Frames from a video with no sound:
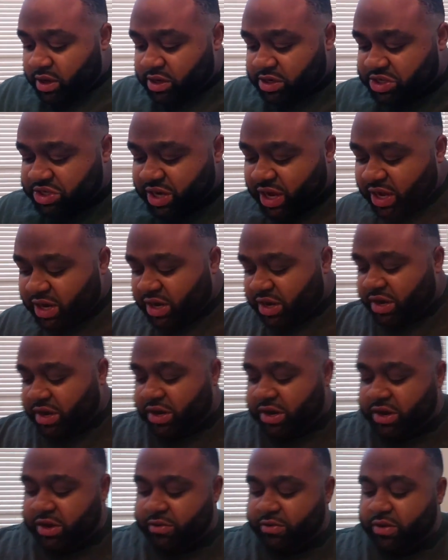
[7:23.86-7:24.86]
shining
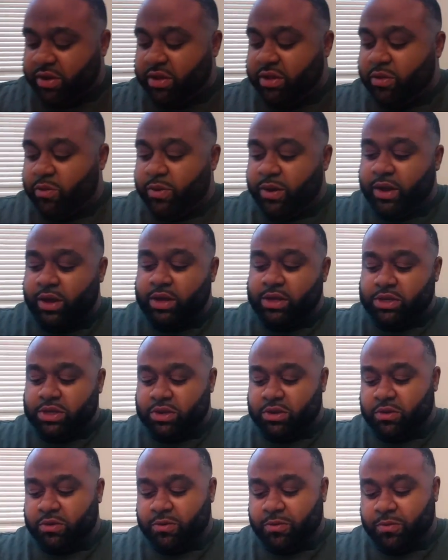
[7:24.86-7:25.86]
in the in the way.
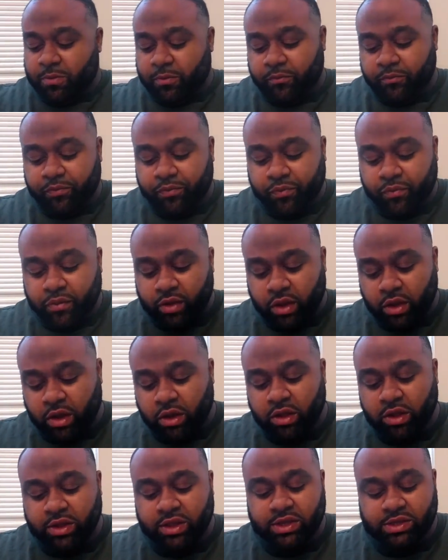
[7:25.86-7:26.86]
So,
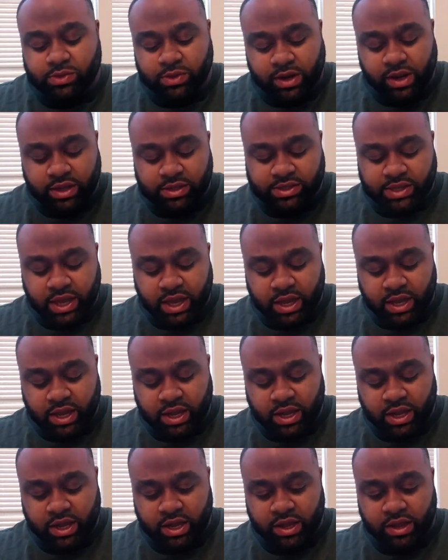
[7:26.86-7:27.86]
oh look, this one has a
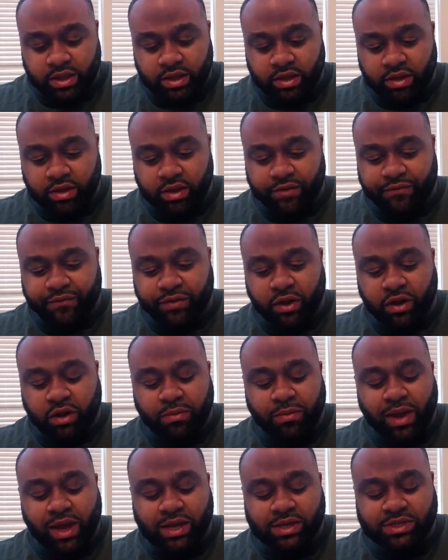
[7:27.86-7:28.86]
uh, a Flutter
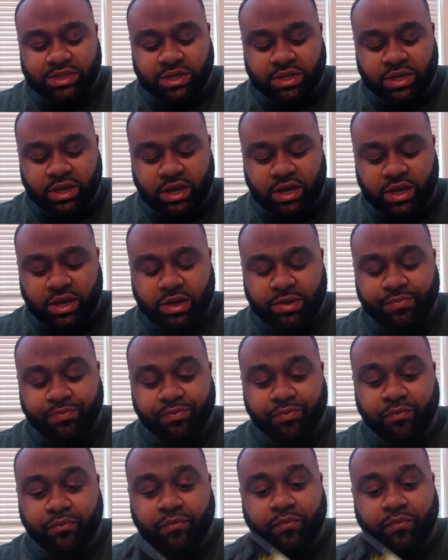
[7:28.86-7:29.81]
Magic um,